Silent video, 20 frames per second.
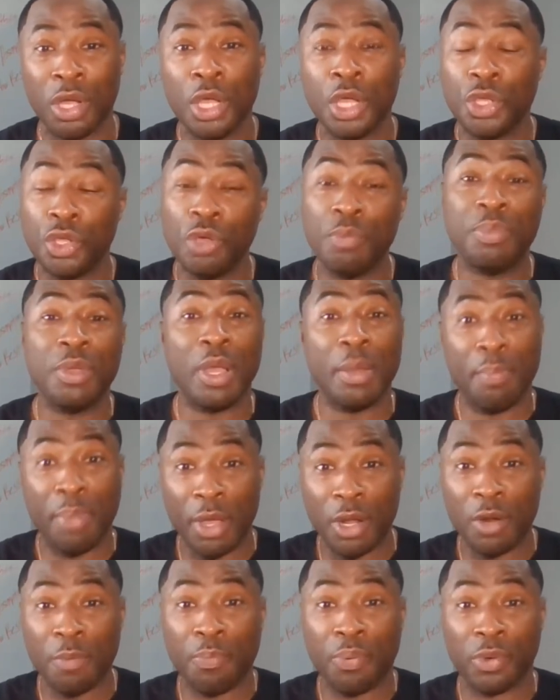you'll be a
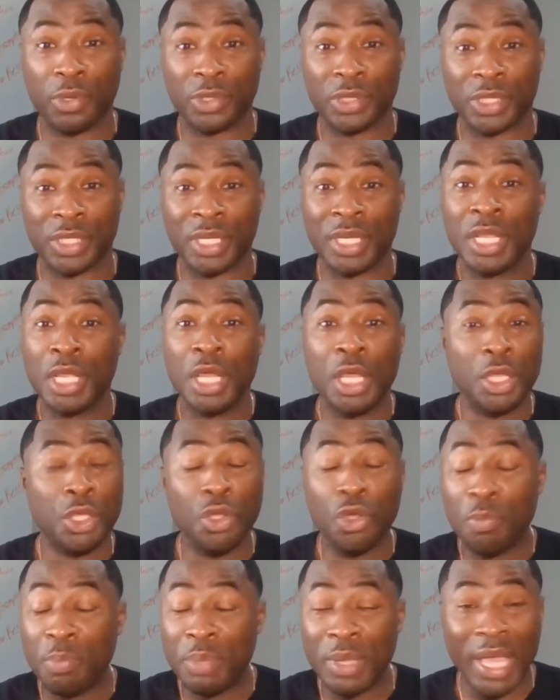better person,
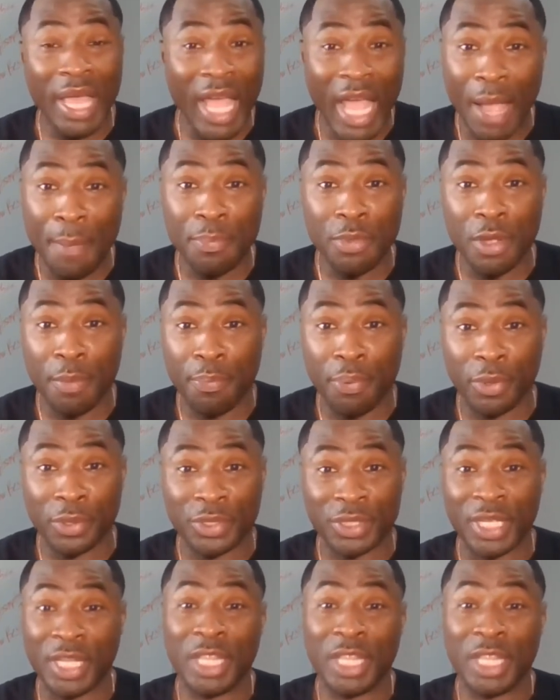you'll be a happier person,